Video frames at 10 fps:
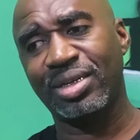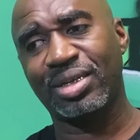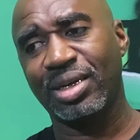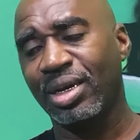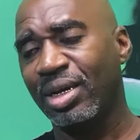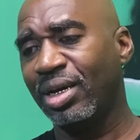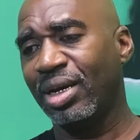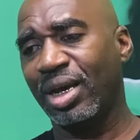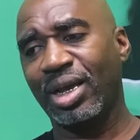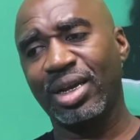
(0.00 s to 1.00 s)
These
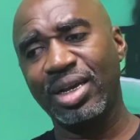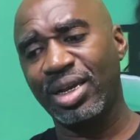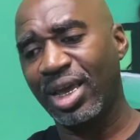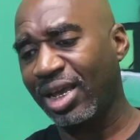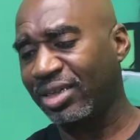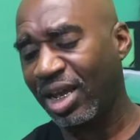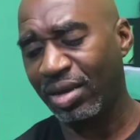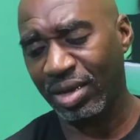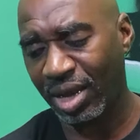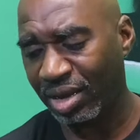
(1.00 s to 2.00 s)
and these
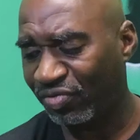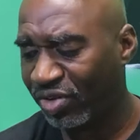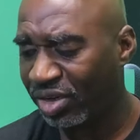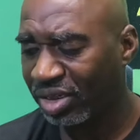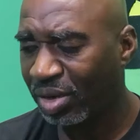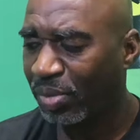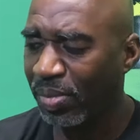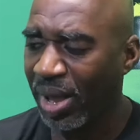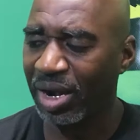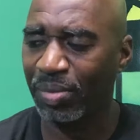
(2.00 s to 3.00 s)
cats ain't ain't fucked
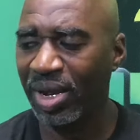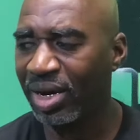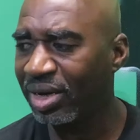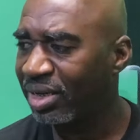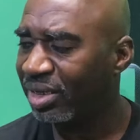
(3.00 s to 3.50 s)
up about it, man.